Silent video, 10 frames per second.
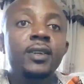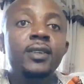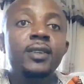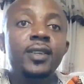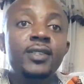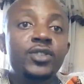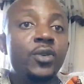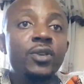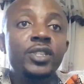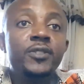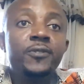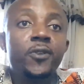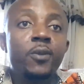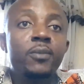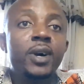the storage
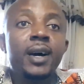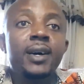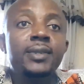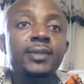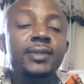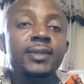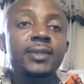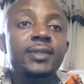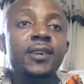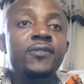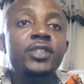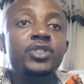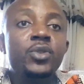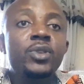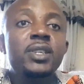form, as several
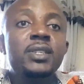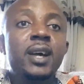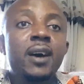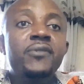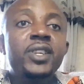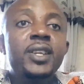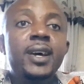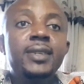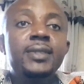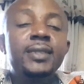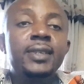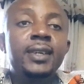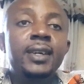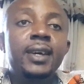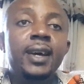studies have it that
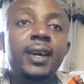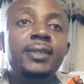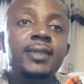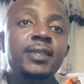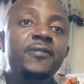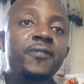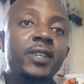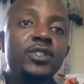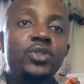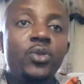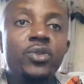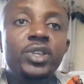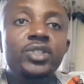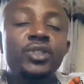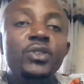excess fat
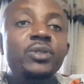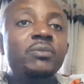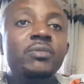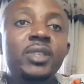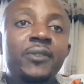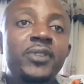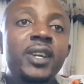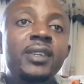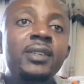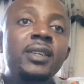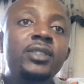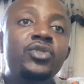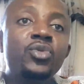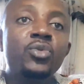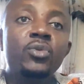storage definitely lead
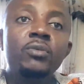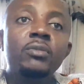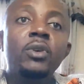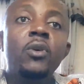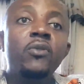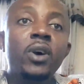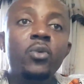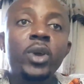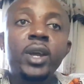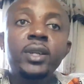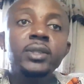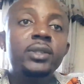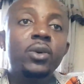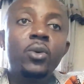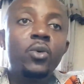to overweight,
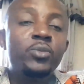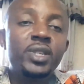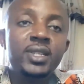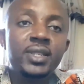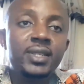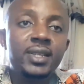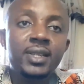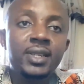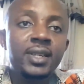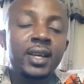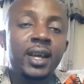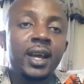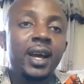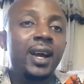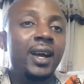obesity,
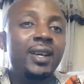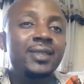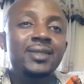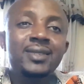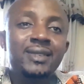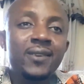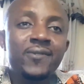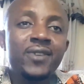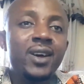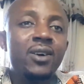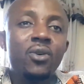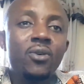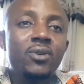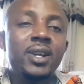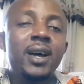and several
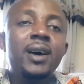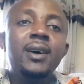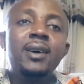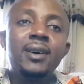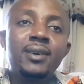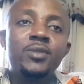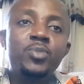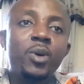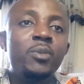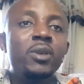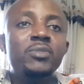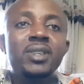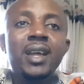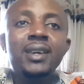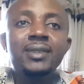other health problems
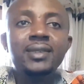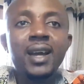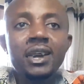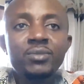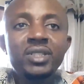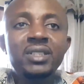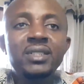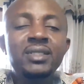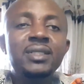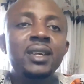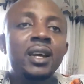like diabetes